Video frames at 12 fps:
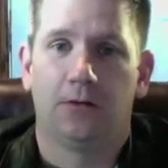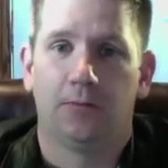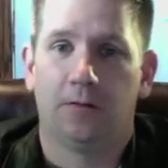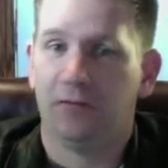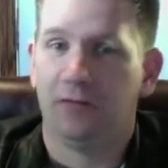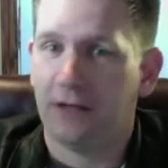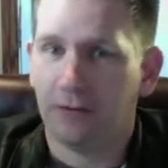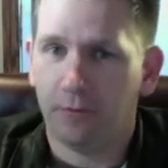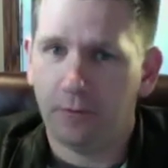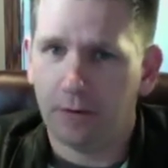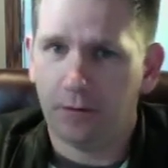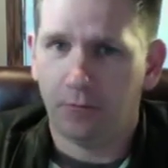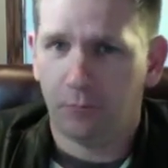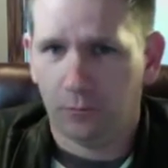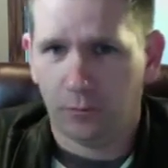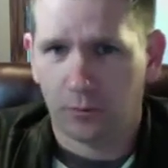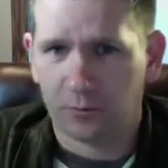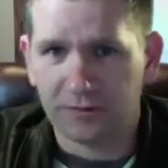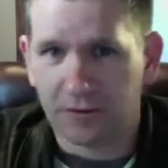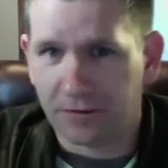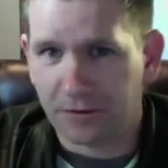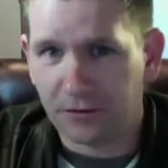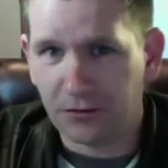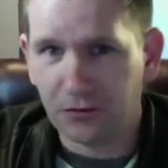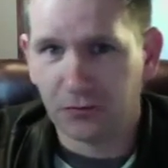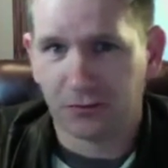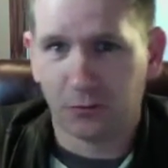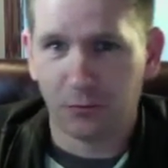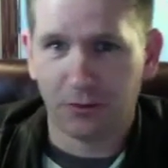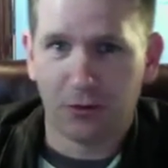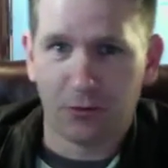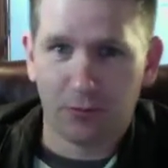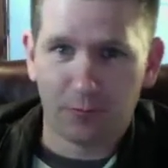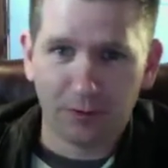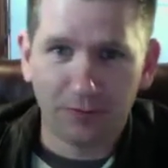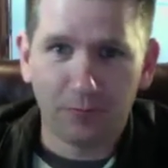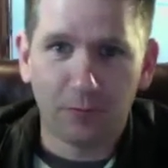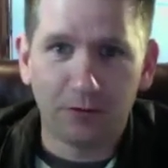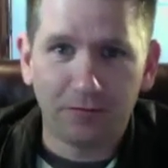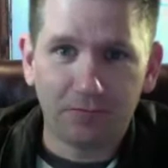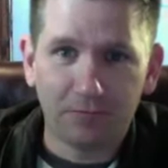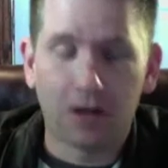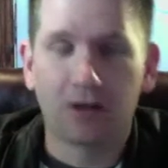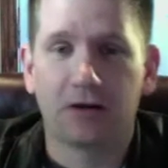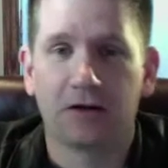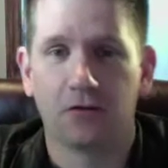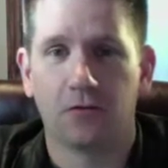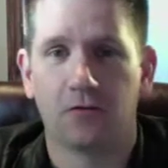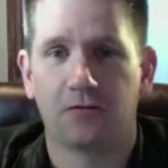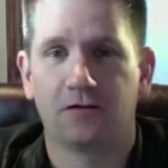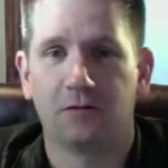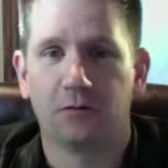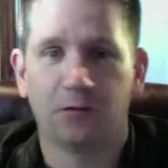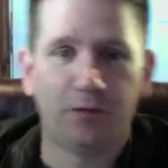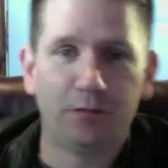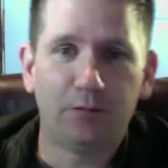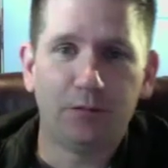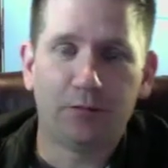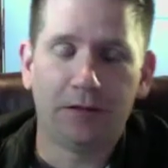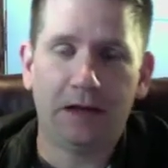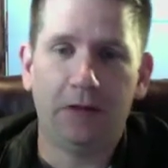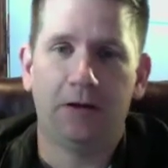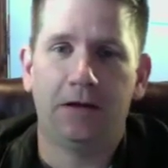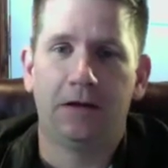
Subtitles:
Every now and then, there was nothing to do, so we'd go and we'd knock on doors and we'd meet people that way.